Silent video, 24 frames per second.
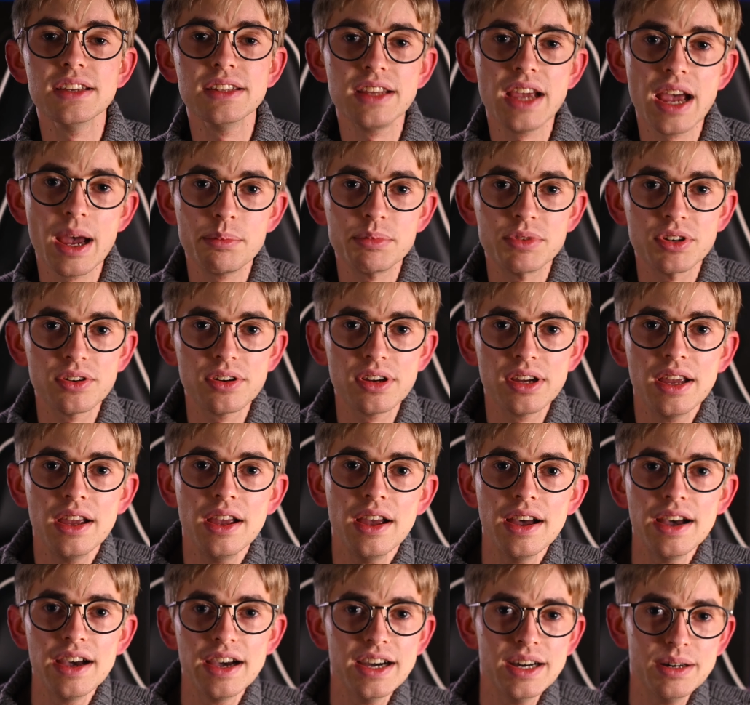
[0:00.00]
adapter.
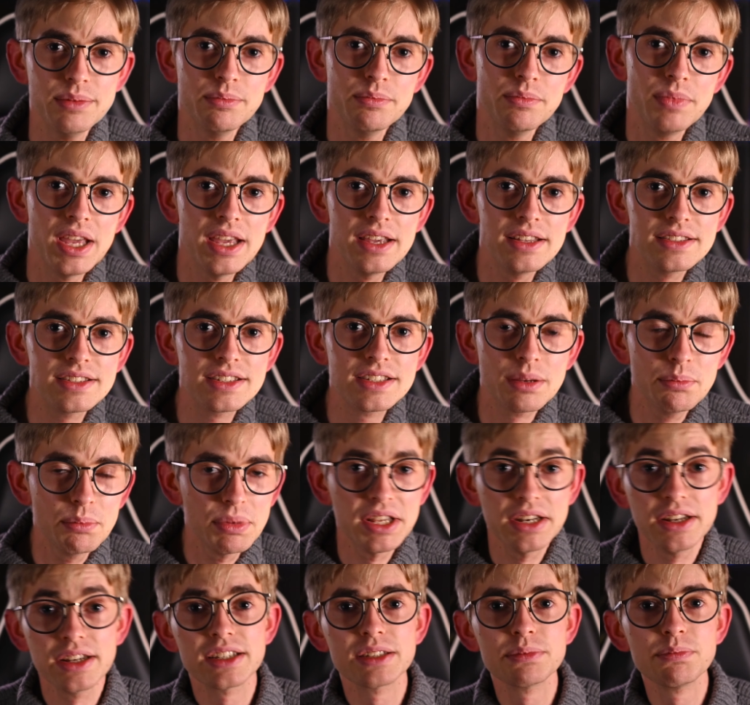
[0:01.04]
It's a
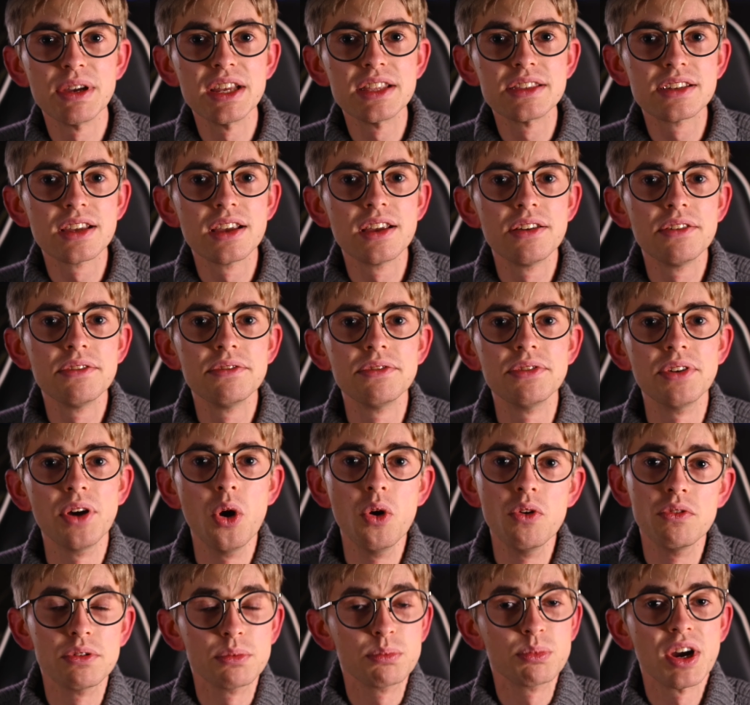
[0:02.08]
bit expensive,
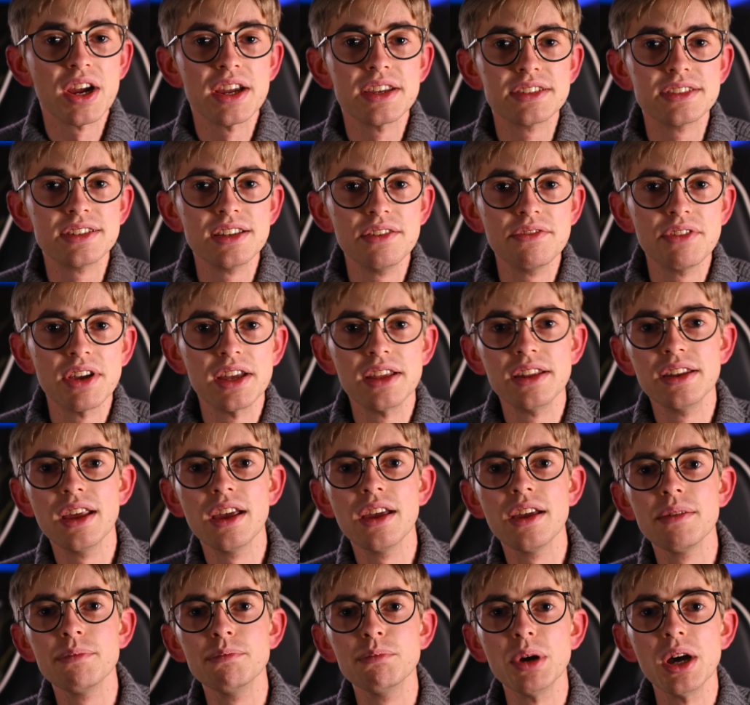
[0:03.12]
overpriced even,
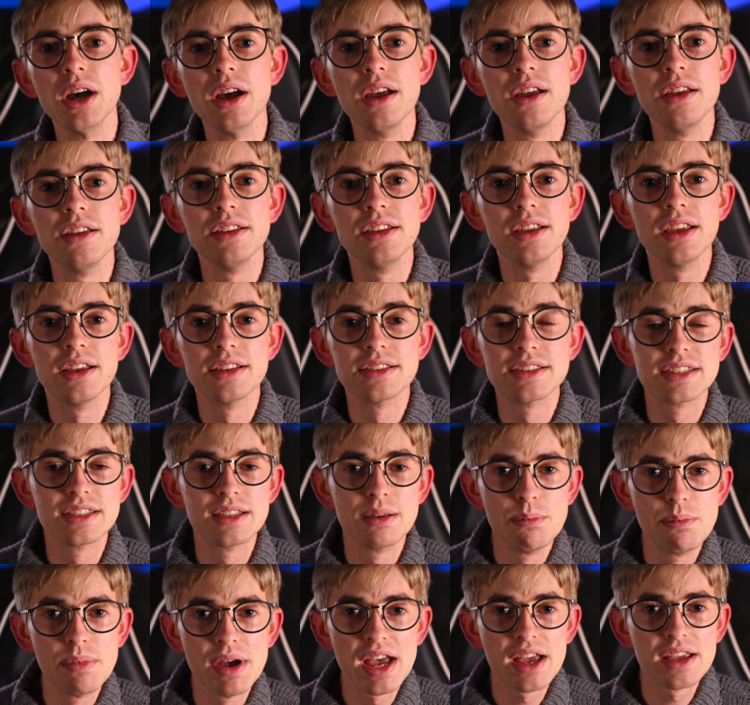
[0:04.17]
but it's the
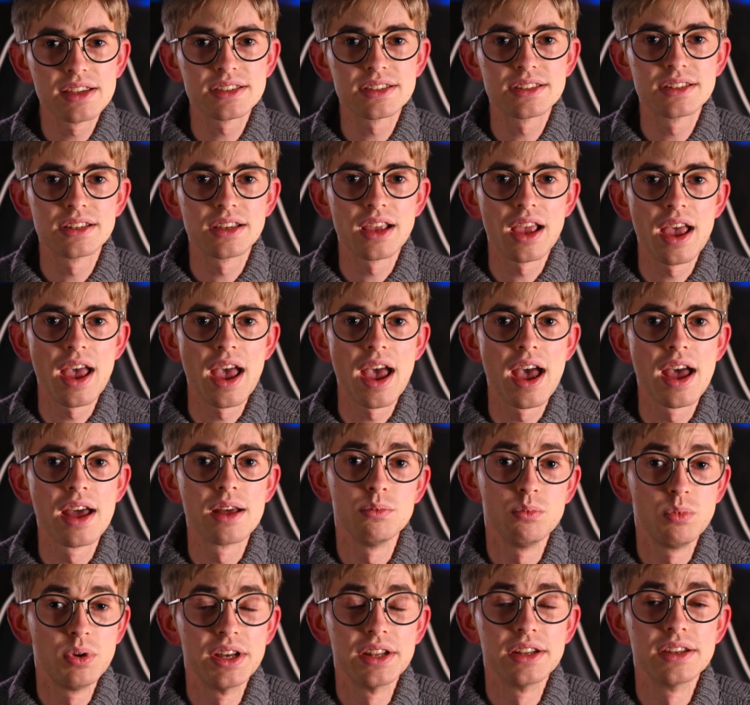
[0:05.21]
best
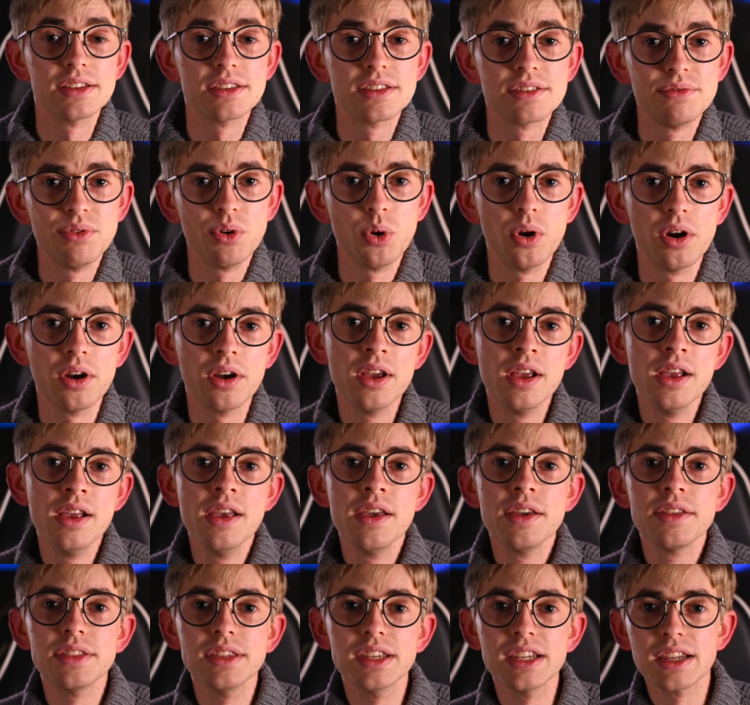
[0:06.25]
at what it's for.
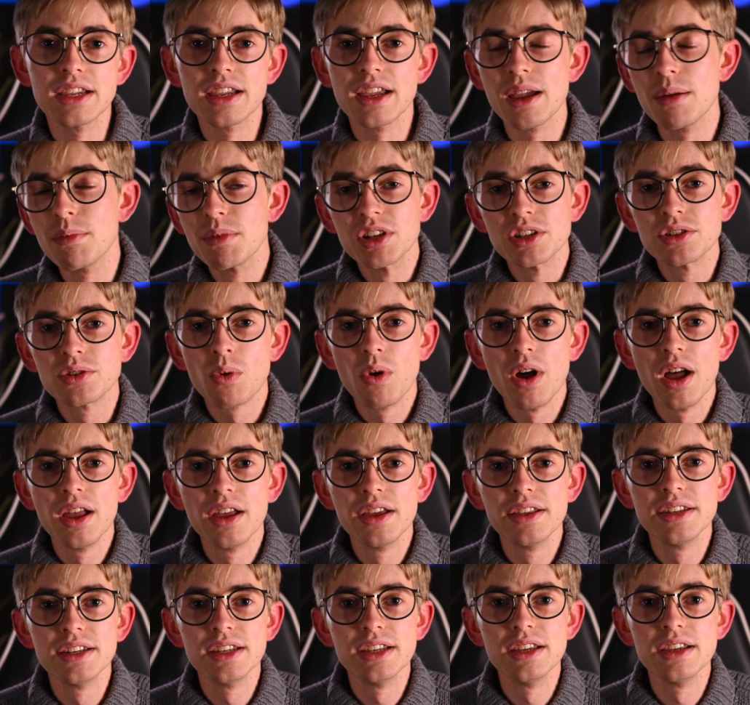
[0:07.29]
The image
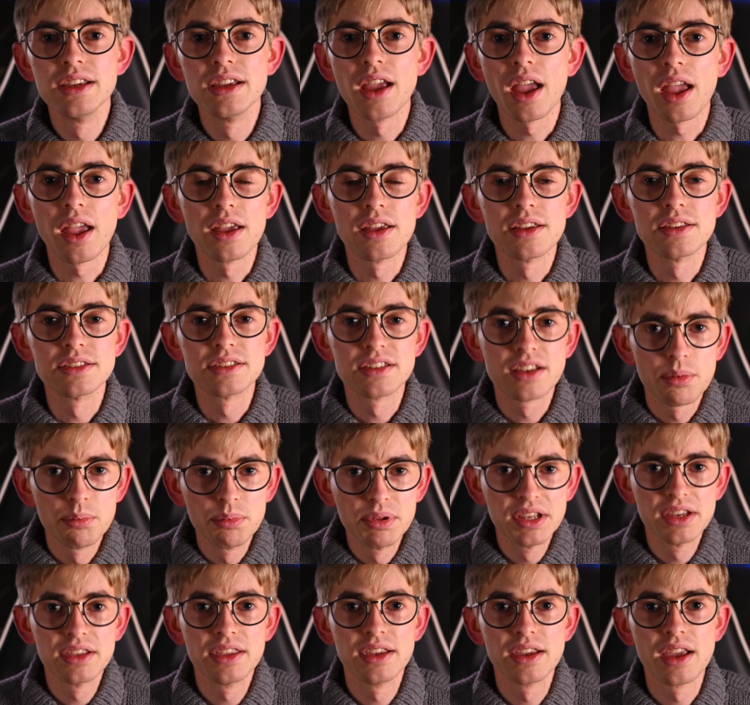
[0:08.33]
quality is
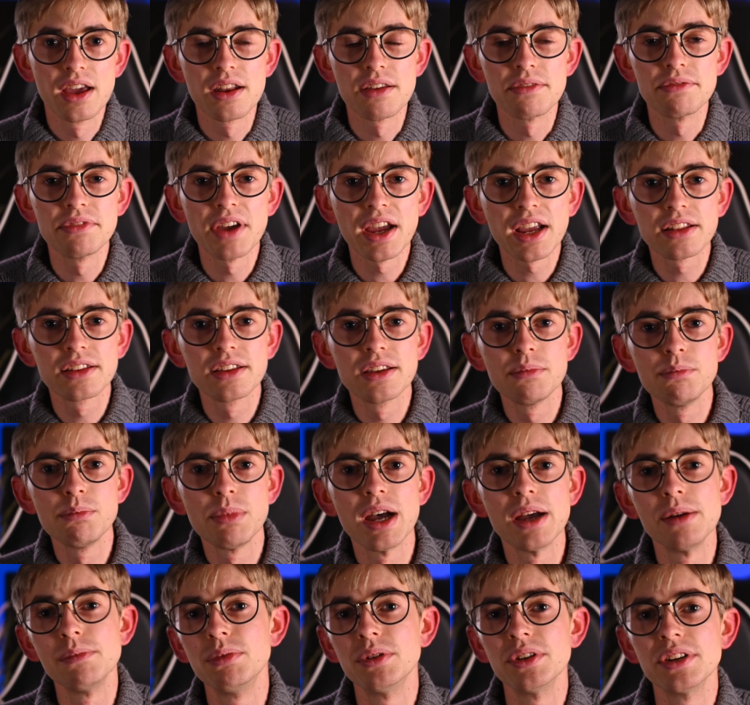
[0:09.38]
completely unaffected
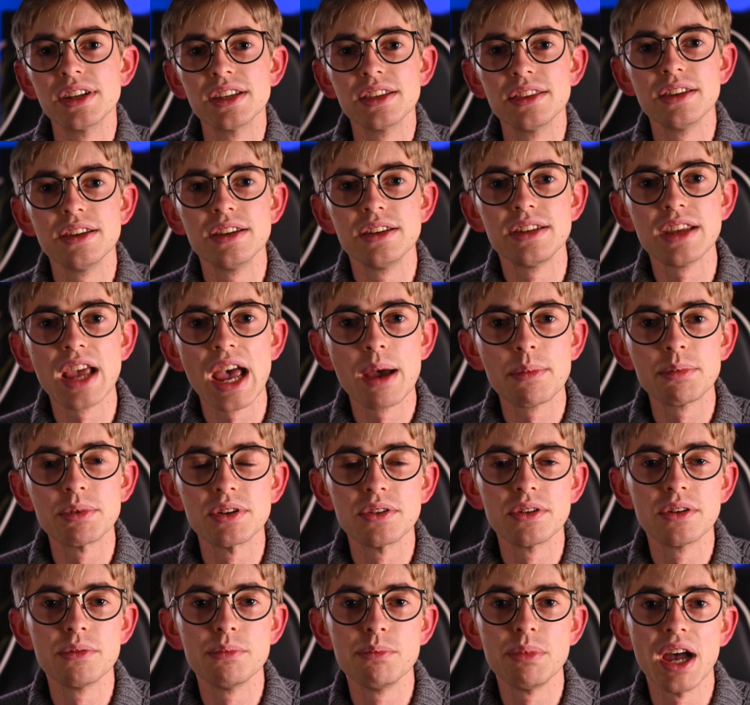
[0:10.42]
by putting the
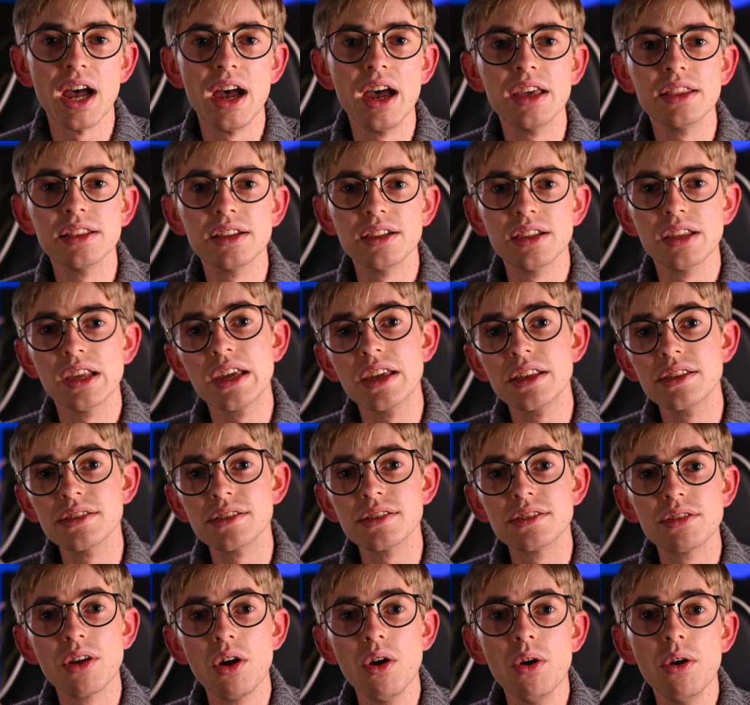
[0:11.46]
adapter behind the
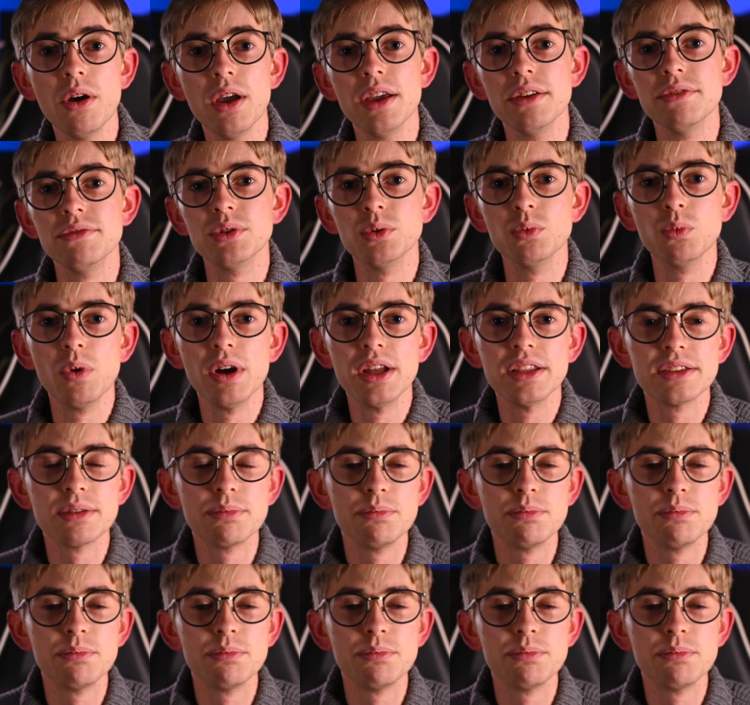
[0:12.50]
lens, so if you want to